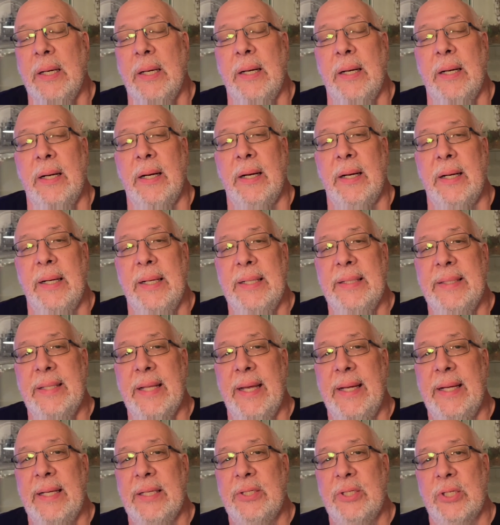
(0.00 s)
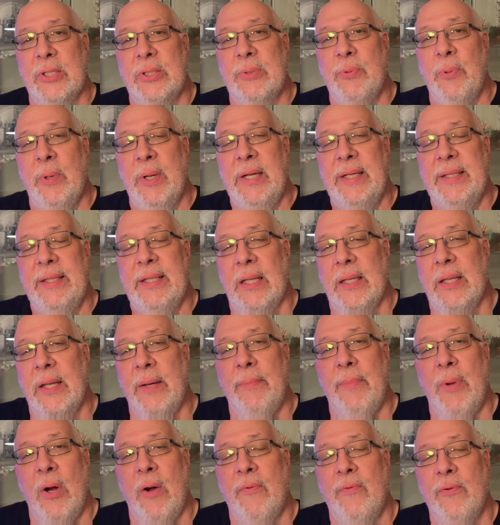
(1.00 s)
Uh, and then it just went into
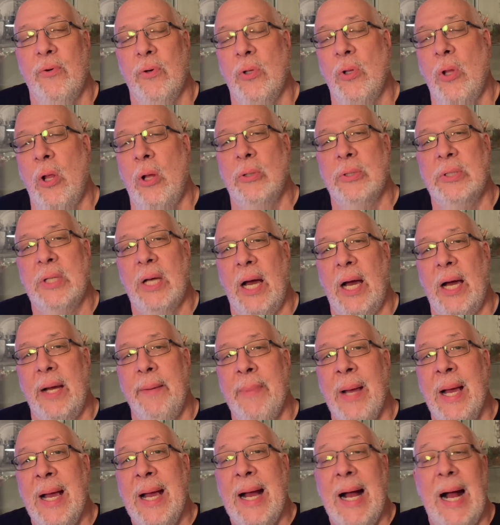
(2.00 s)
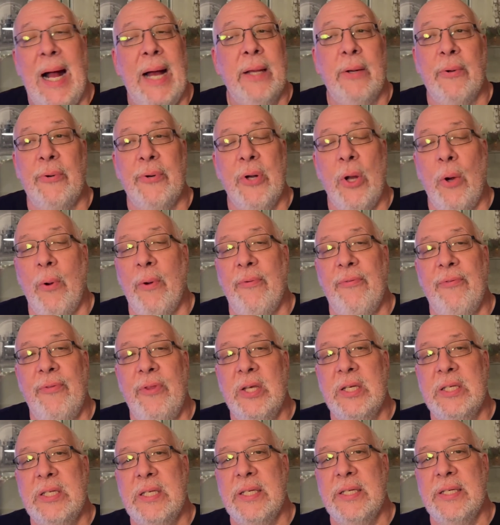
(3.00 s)
limbo for a long time. I don't know if
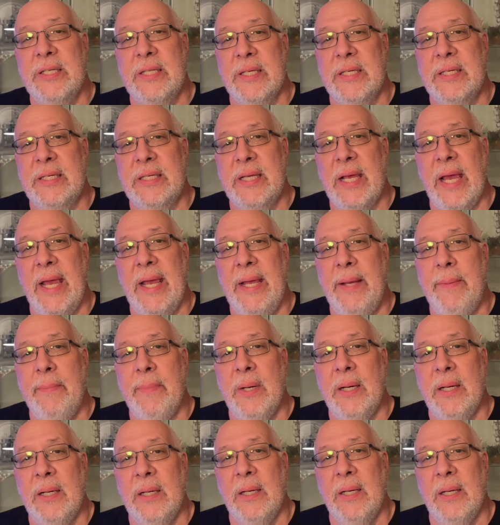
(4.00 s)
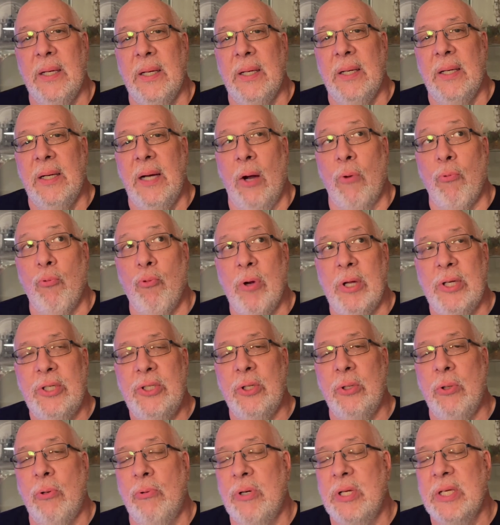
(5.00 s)
this is the same
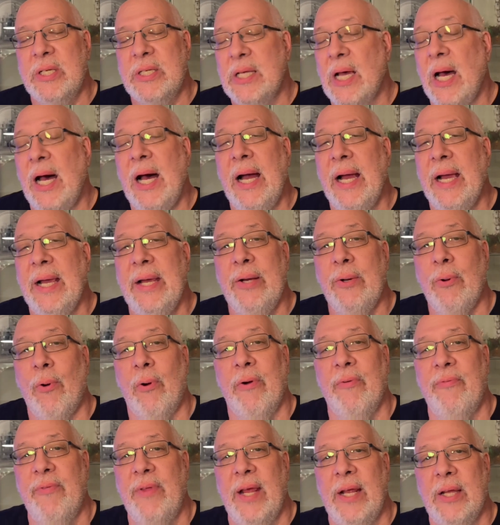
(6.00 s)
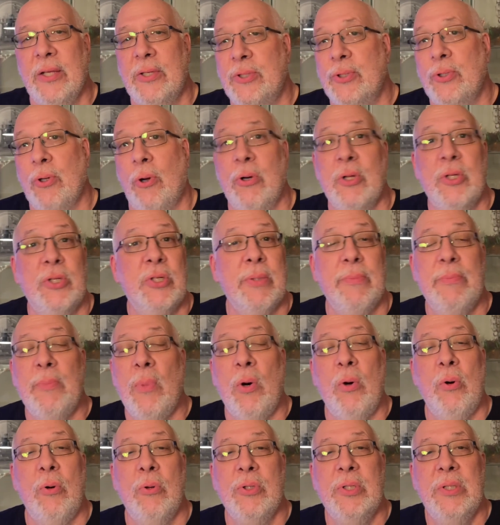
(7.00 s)
original design or if they had started some
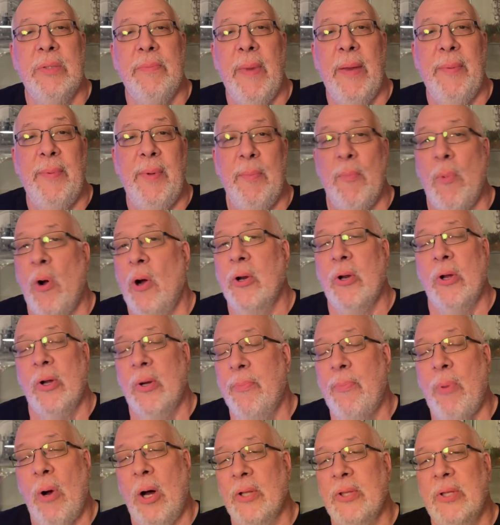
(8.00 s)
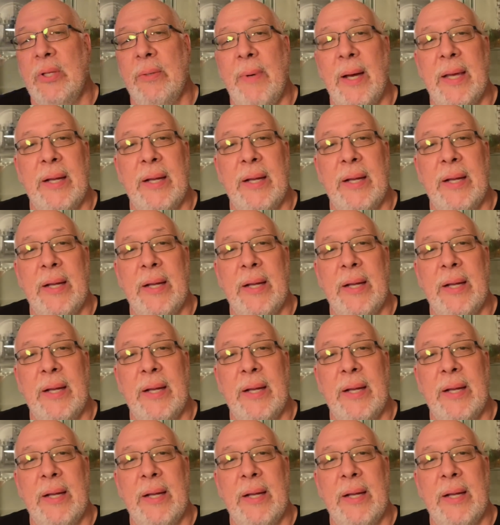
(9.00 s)
molds and maybe Monarch bought them.